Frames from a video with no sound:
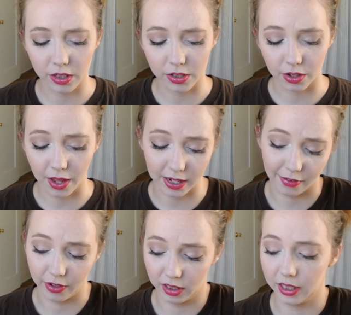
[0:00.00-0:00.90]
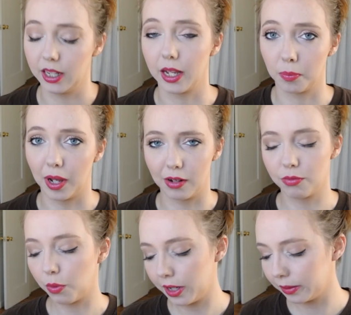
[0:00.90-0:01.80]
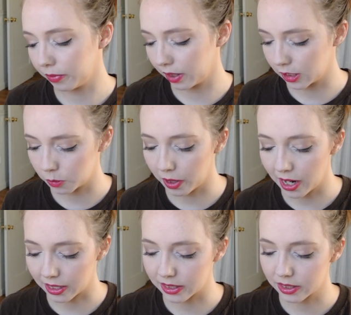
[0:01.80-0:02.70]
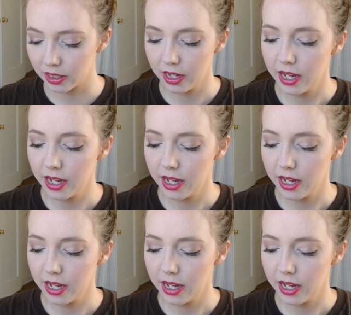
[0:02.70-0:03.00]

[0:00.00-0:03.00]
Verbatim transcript: so that definitely like paid for it. This box